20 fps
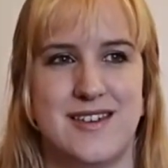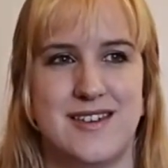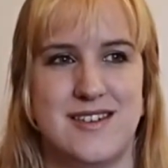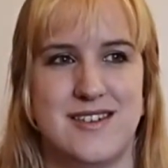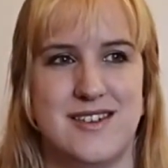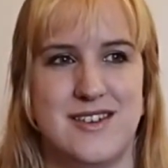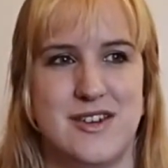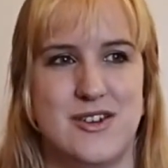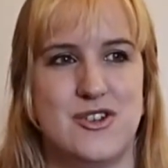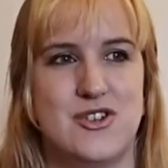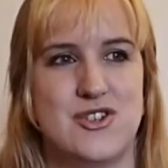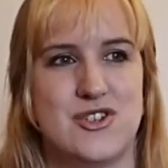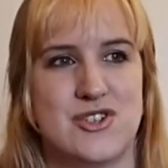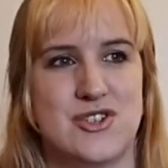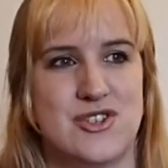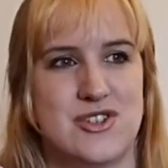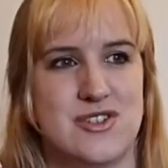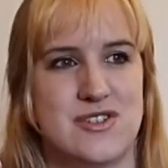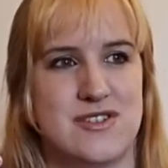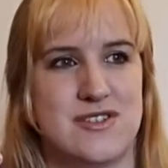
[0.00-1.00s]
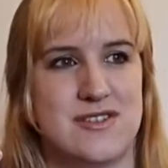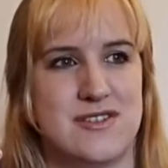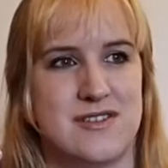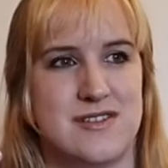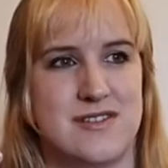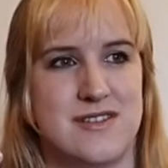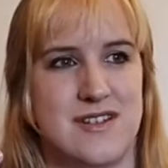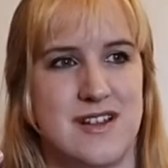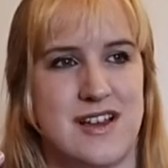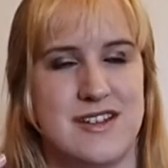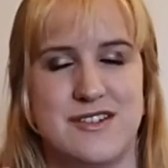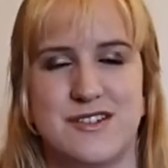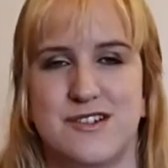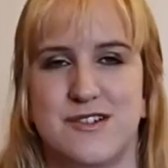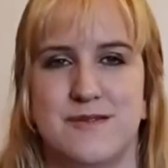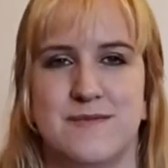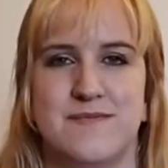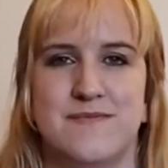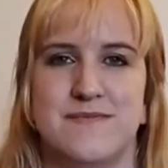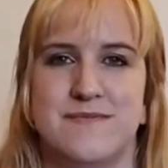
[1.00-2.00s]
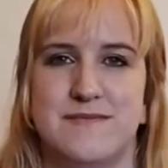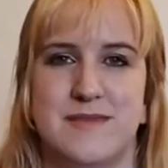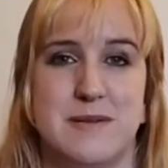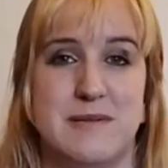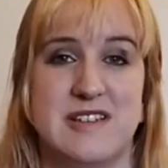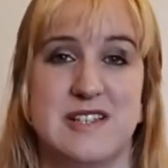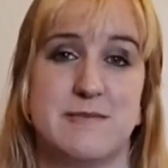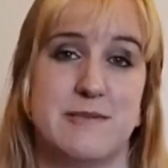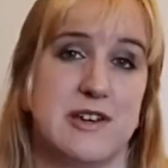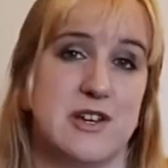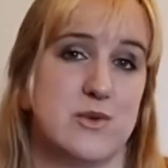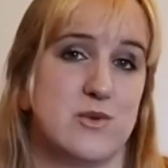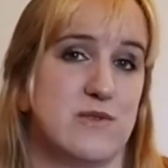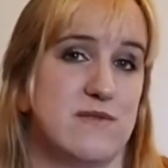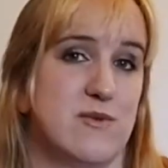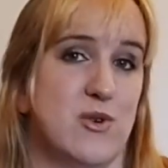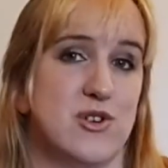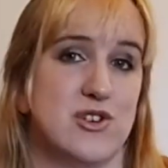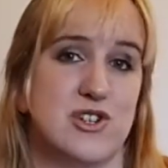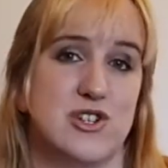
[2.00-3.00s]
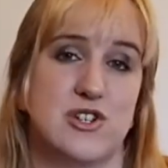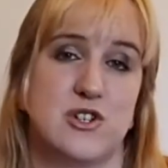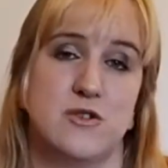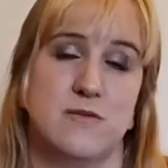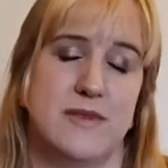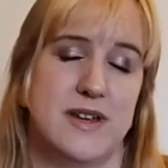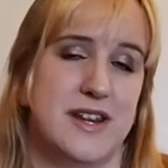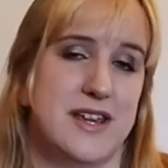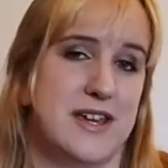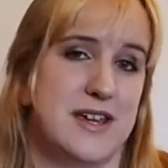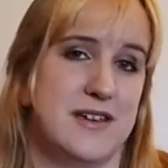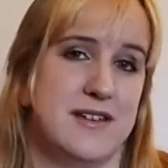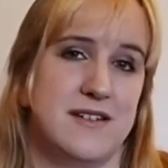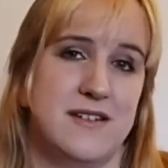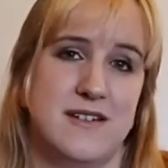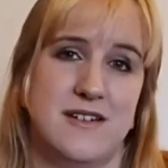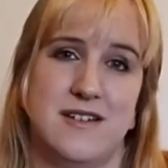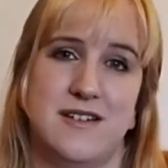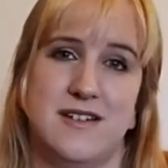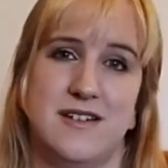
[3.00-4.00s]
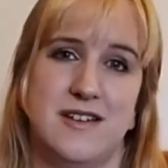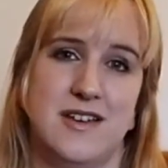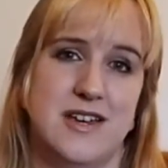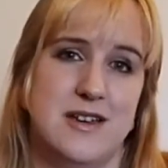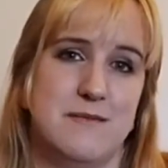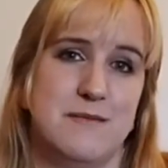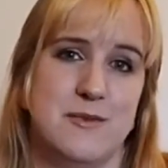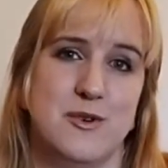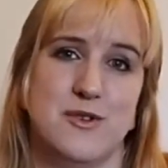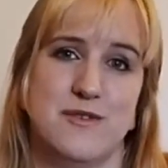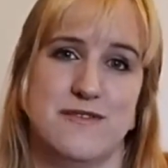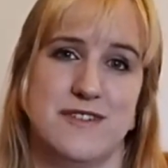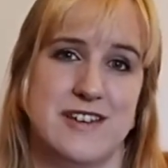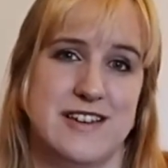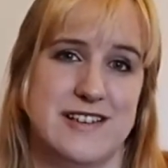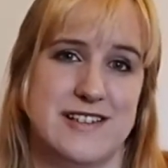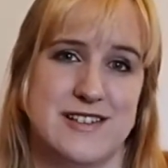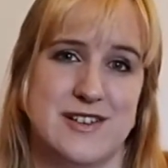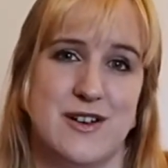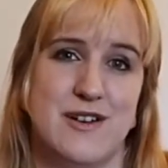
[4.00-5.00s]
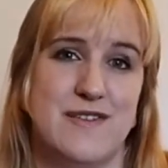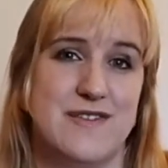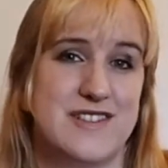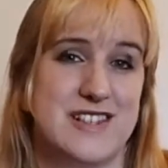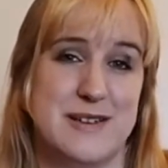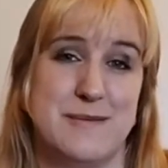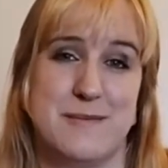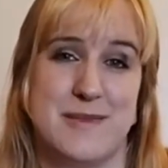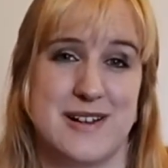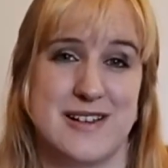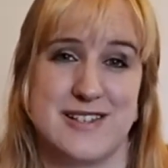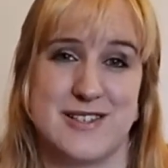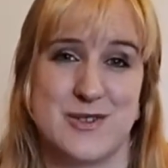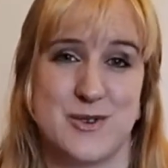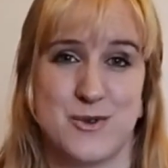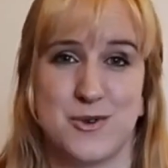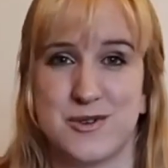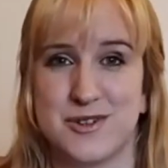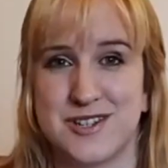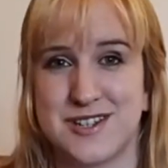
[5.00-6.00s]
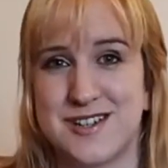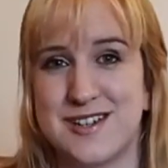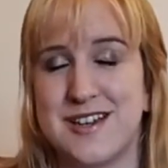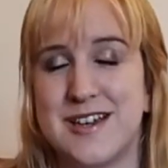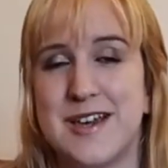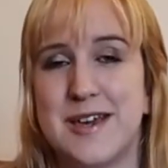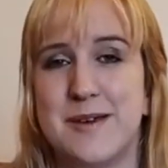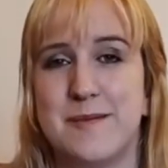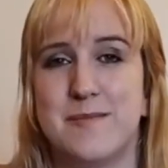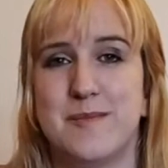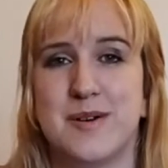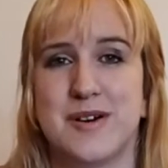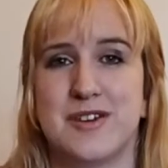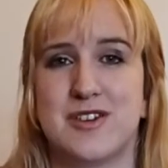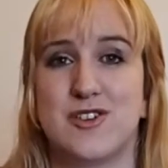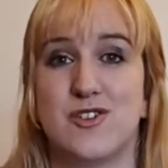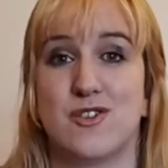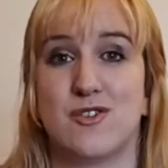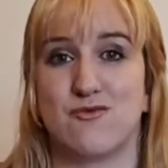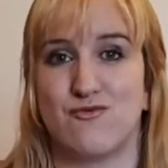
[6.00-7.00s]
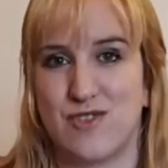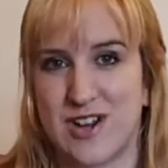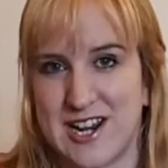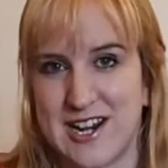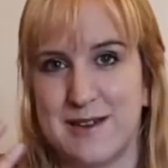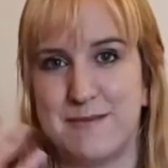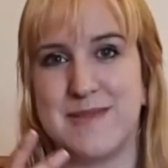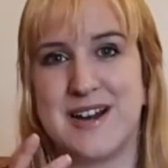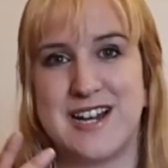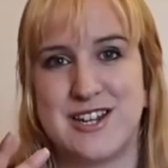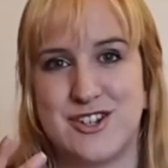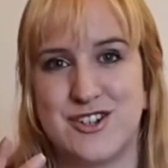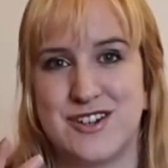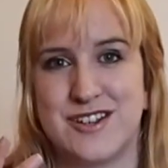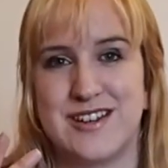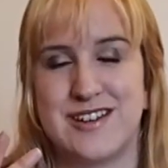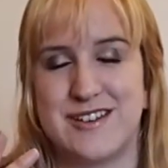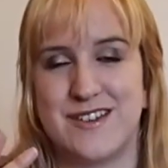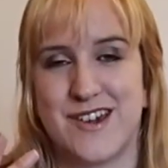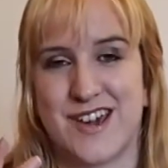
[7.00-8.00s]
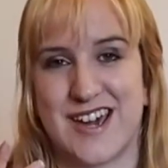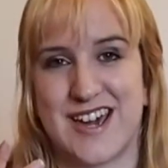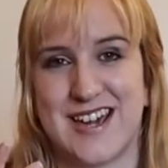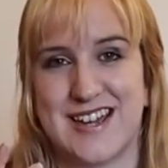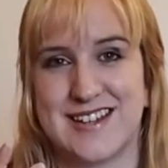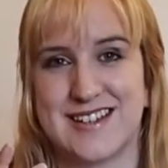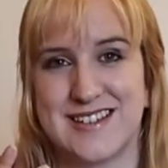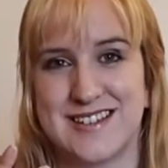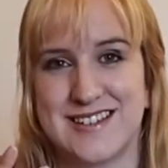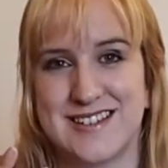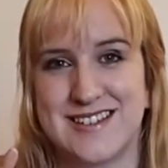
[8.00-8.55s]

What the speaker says: you just, I don't know, maybe it's because we've watched too many movies of similar sort, but you can really imagine it in your head.